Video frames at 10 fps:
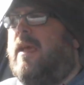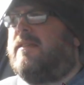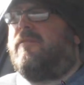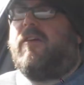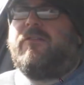
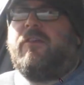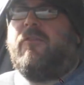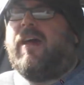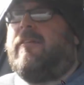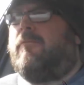It's a
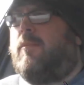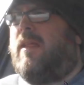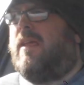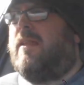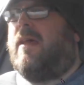55
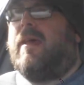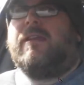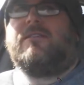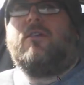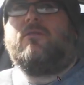plate and
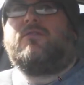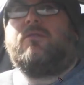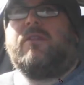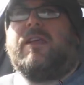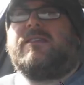it's
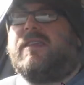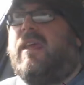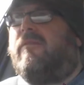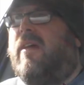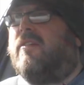also the
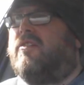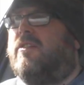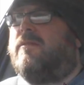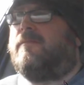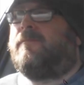estate
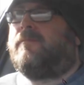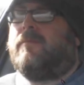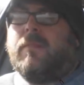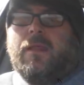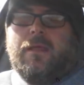version.
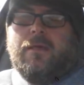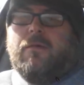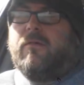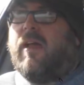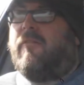
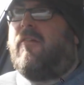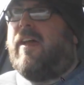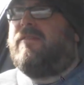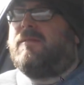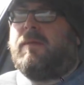We've got a
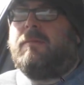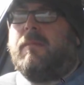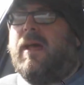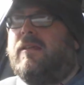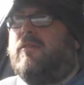5-speed
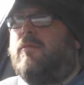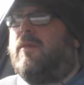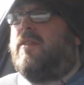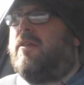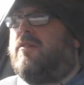manual
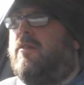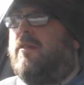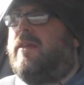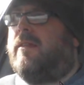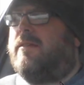with a
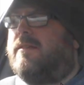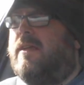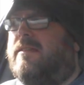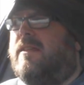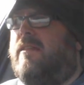2-litre
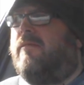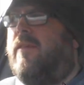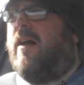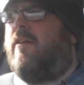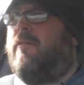16
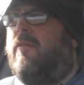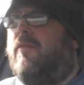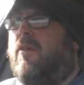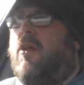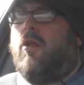
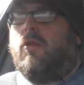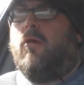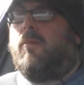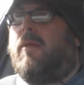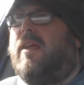valve
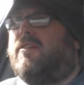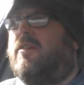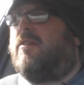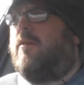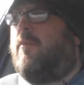low
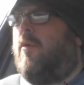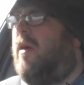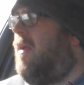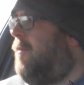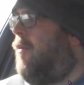pressure turbo
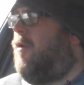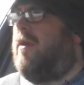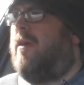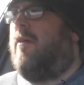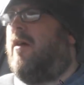in it,
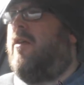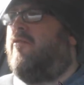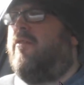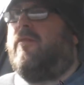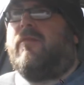putting out
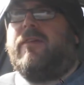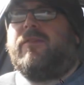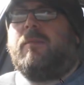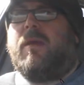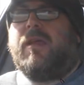
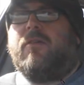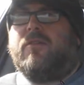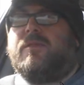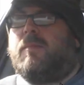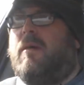150 brake
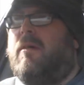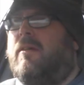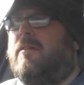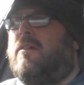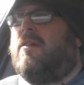horsepower,
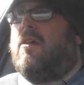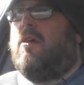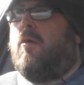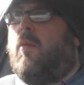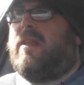
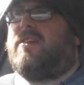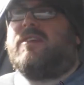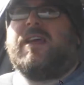which is